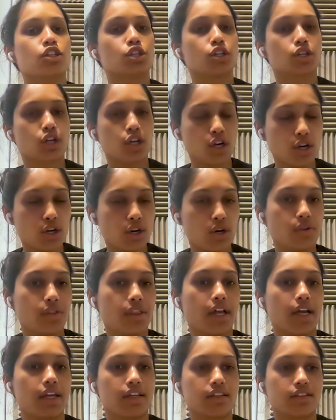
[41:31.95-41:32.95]
code
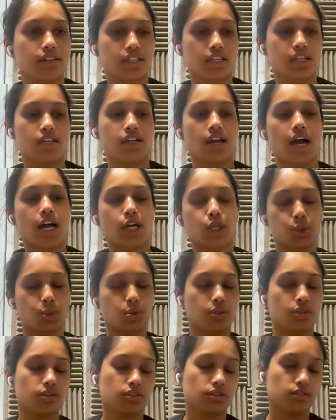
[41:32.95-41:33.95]
like the
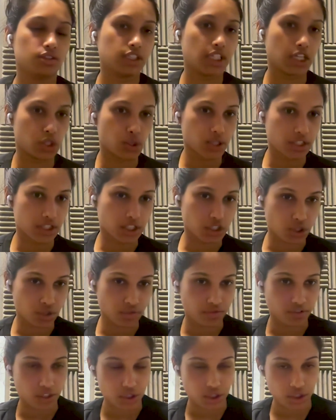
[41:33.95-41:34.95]
actual state
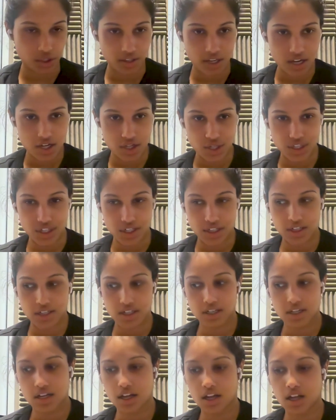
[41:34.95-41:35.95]
transition function logic
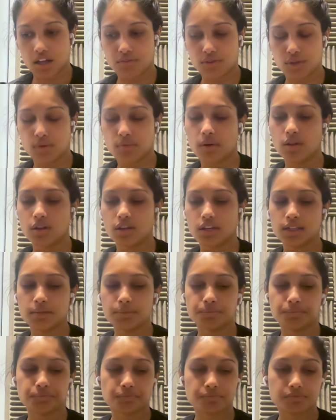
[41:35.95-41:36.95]
of your rollup.
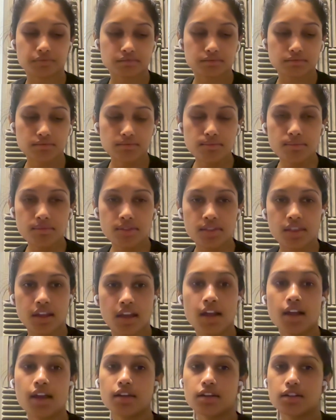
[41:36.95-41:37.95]

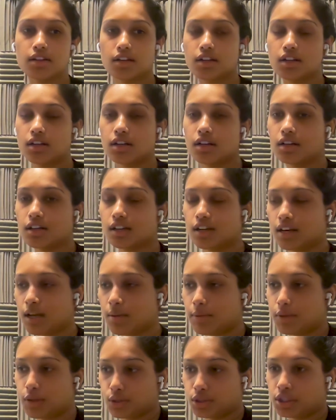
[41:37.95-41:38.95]
And I
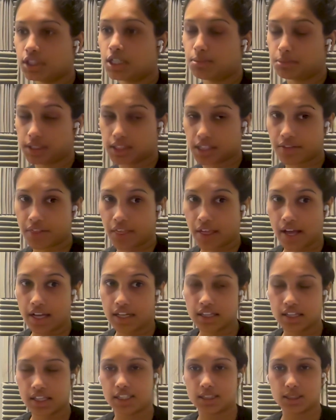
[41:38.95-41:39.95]
mean, those teams did
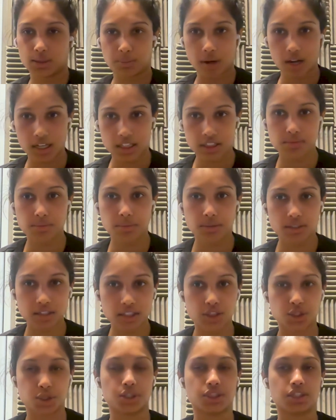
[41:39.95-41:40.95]
that. Like, it's possible.
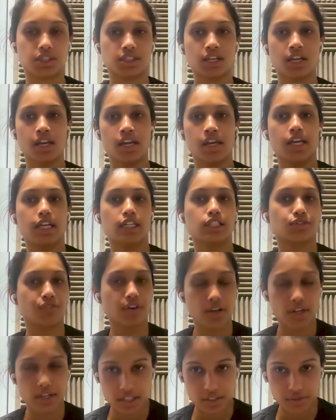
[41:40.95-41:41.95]
It's
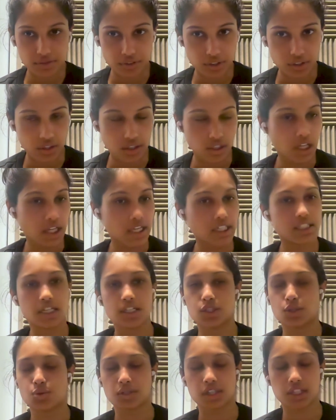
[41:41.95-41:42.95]
very difficult. It
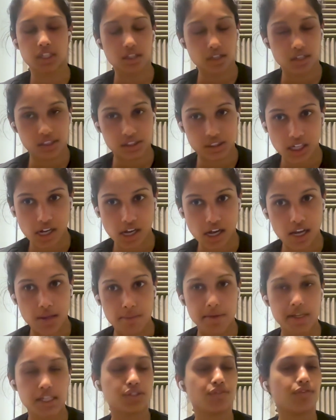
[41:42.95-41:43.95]
takes a really long
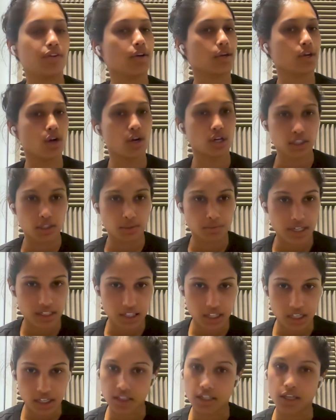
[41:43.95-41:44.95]
time. It's very hard to
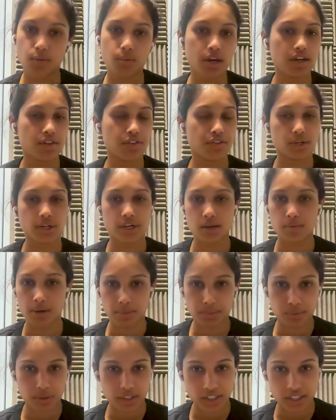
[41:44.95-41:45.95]
maintain. Like, when Ethereum
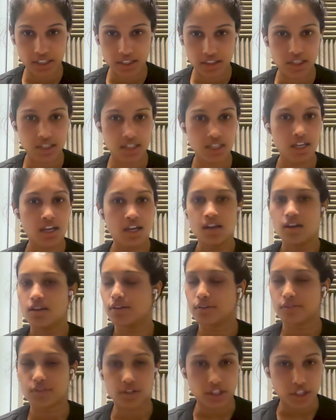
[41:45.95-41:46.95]
upgrades,
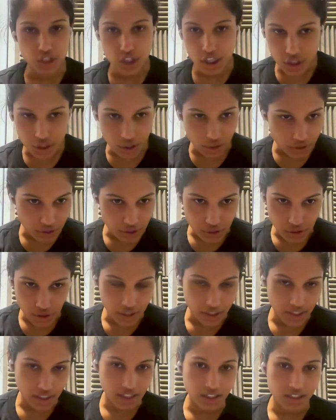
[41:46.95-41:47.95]
you have to, like, change all your
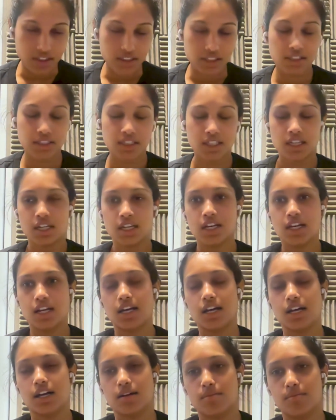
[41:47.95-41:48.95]
circuits.
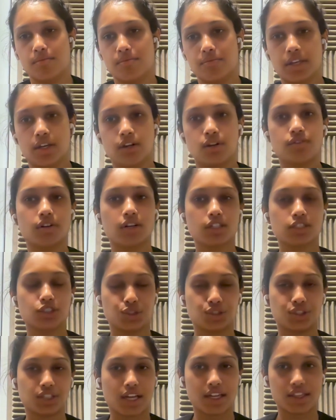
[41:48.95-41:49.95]
And overall,
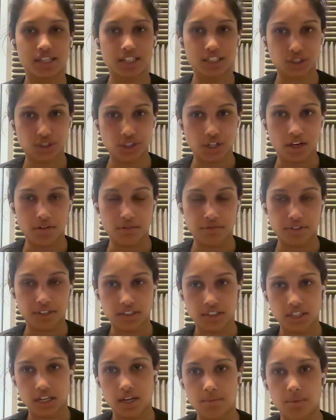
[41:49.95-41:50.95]
I think it's not a
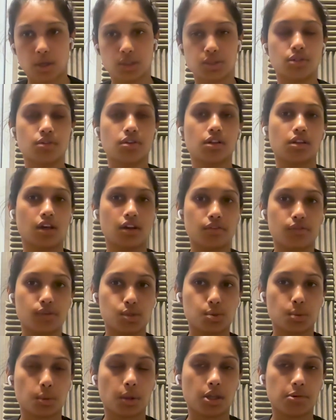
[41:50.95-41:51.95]
fun time. Also, a lot of
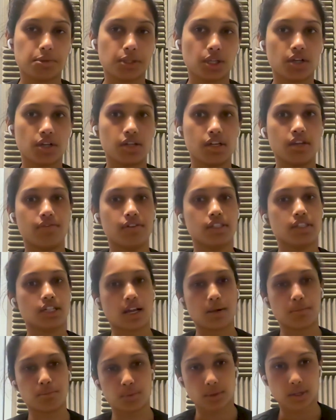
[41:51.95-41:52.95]
those rollups aren't even
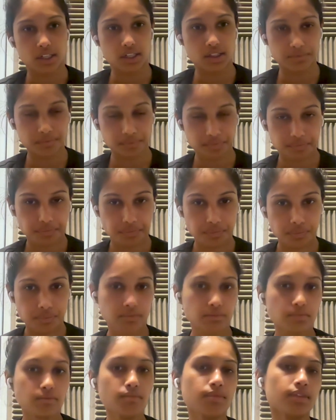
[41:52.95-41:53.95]
type 1.
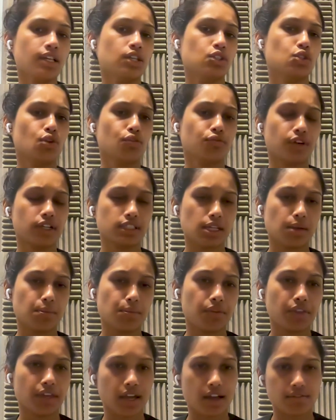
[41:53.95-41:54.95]
So, for
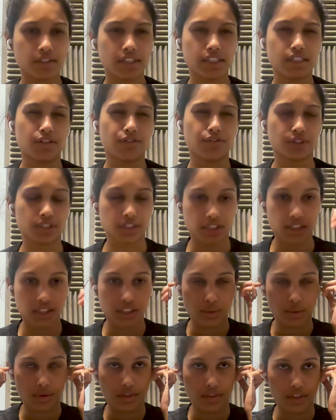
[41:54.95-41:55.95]
example, they have, like, differences
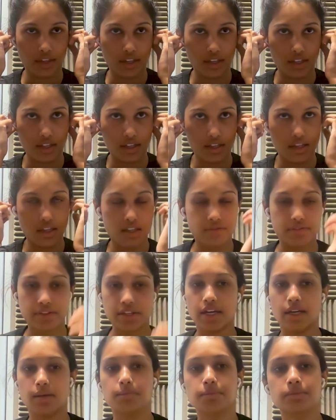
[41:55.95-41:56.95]
with the
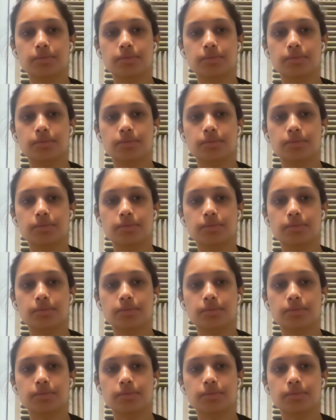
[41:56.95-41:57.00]
EVM,